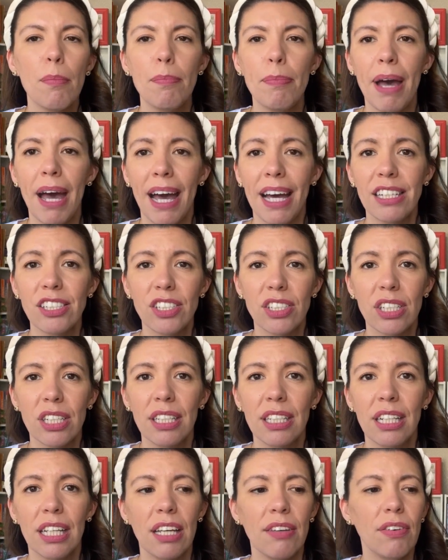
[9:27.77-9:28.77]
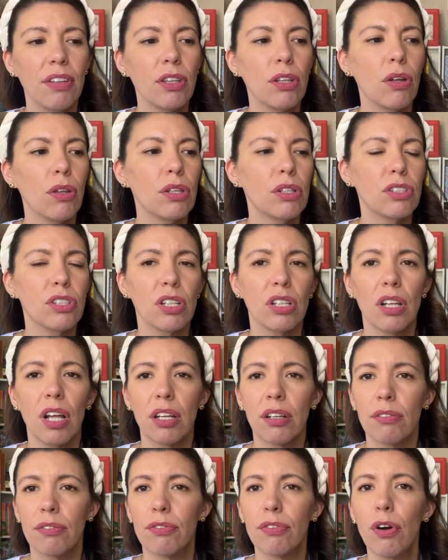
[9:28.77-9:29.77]
passion, even though there's a
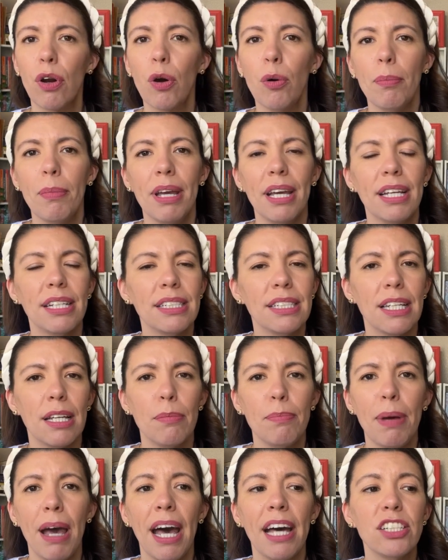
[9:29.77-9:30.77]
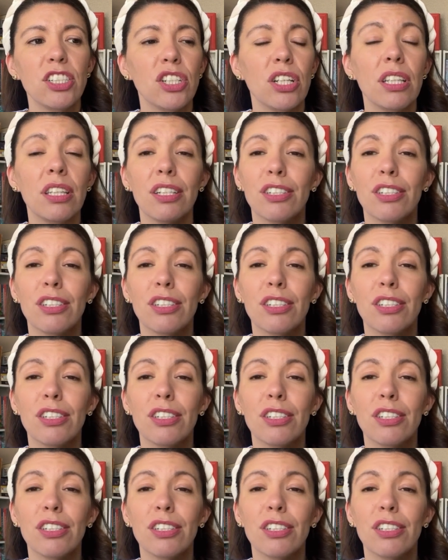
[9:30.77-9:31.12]
lot of romance and passion,